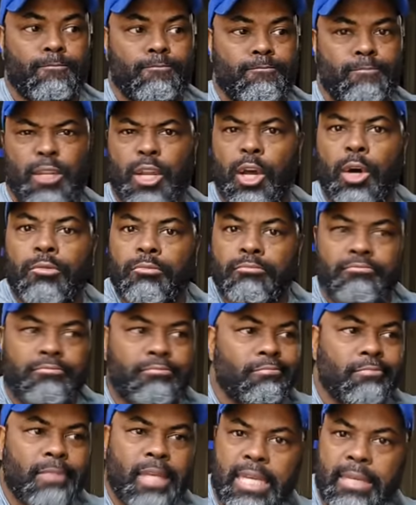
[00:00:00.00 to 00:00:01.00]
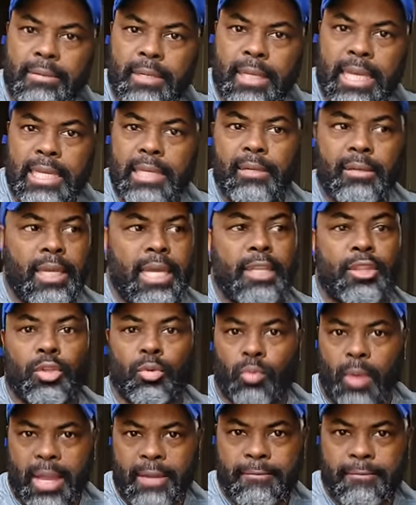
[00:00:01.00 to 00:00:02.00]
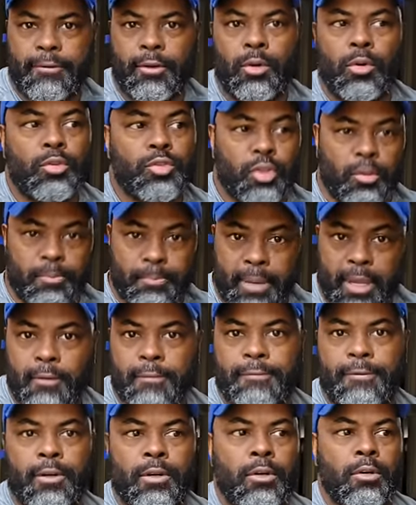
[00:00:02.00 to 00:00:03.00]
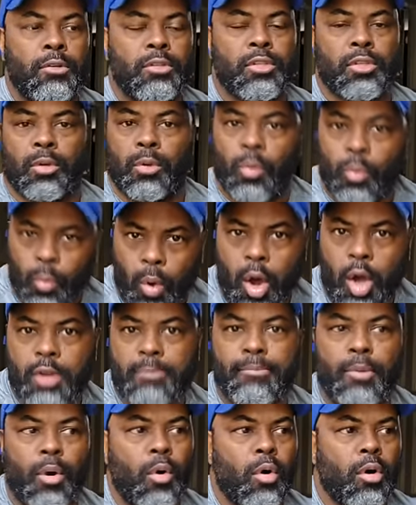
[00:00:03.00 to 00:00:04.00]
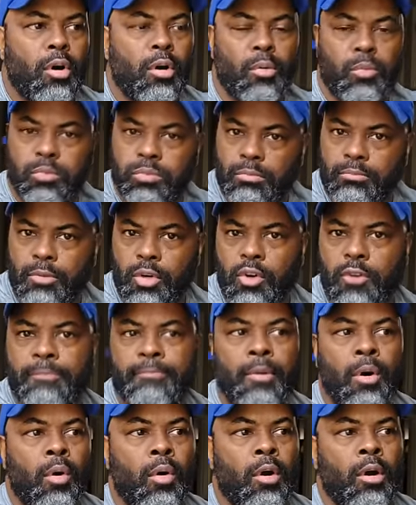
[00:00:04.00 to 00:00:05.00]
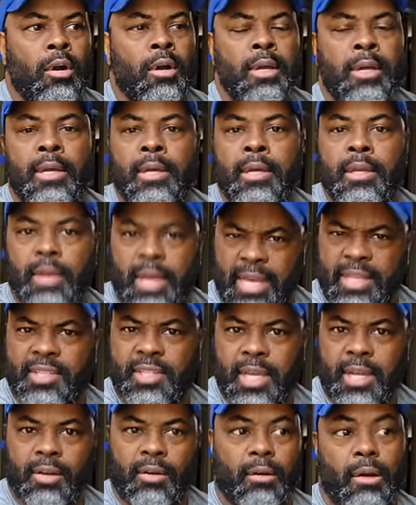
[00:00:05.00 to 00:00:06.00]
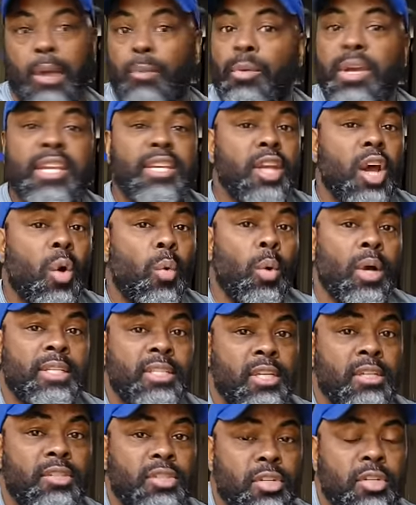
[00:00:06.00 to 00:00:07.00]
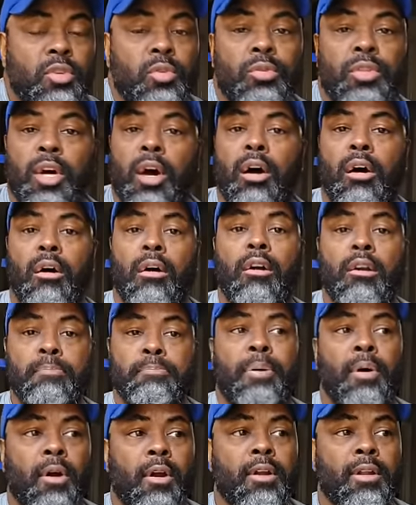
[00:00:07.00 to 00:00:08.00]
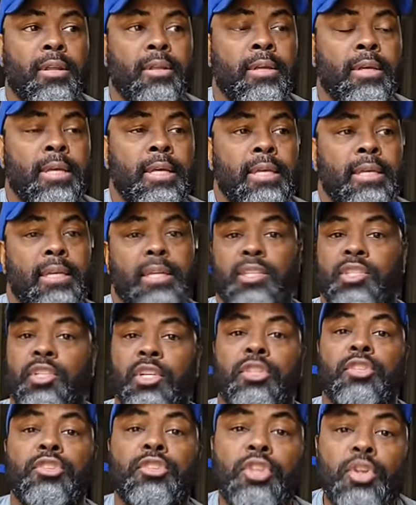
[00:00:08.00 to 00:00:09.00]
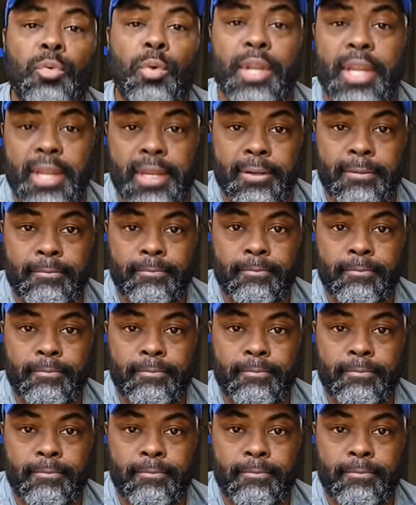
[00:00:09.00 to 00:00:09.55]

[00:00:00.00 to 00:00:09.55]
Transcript: you know, eat eat eat the right foods or better foods, walk more, move more, etc. Right? We know what to do. The hard part is just doing it.